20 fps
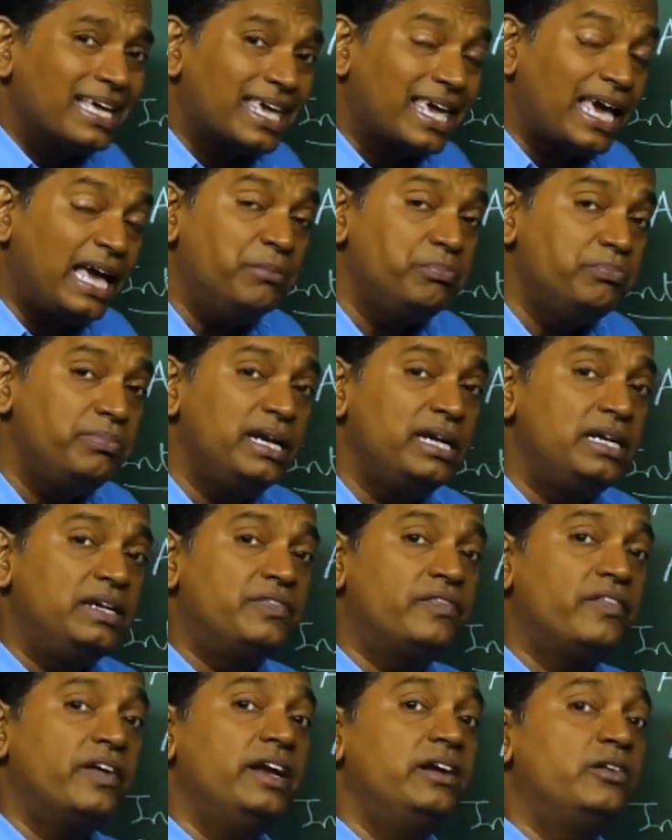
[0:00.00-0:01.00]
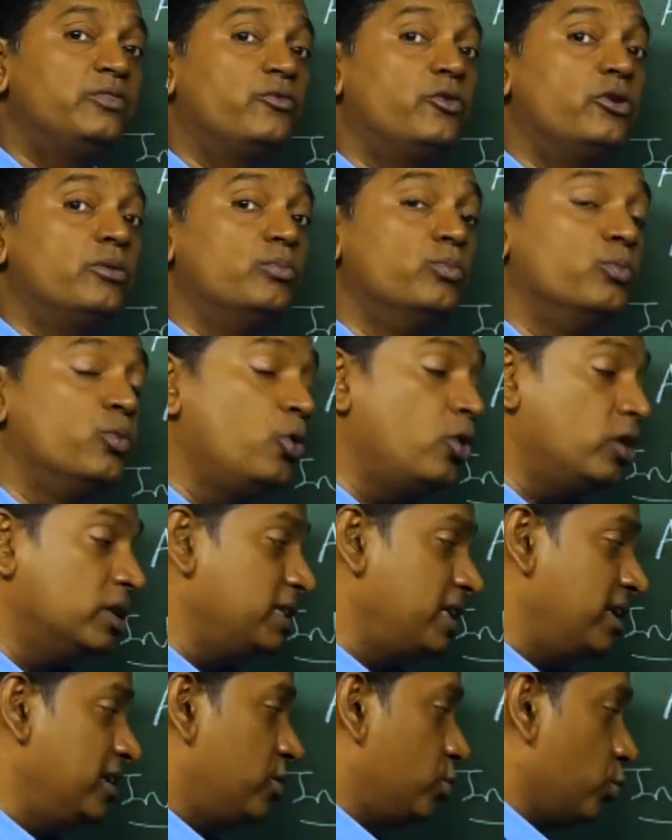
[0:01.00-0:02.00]
can be defined for more
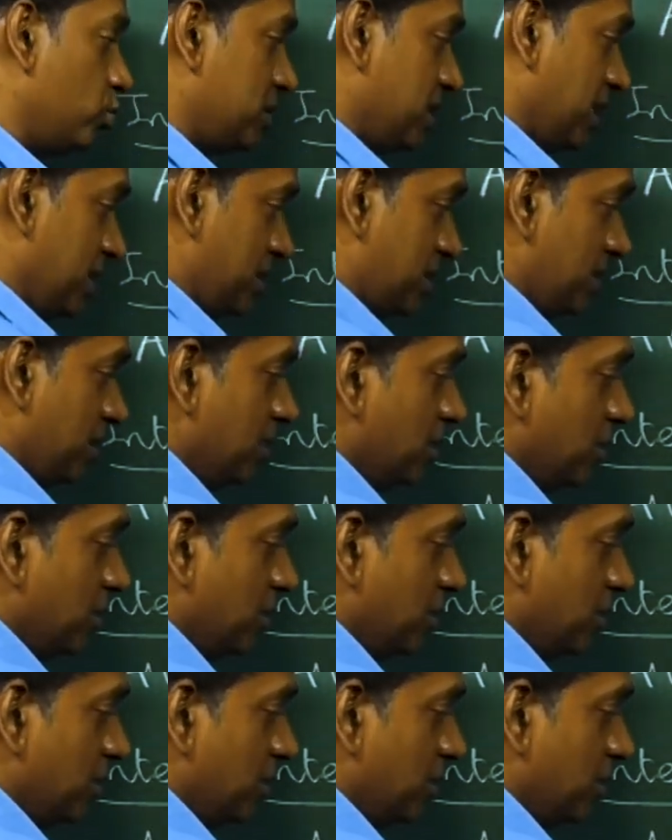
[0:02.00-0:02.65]
than two sets.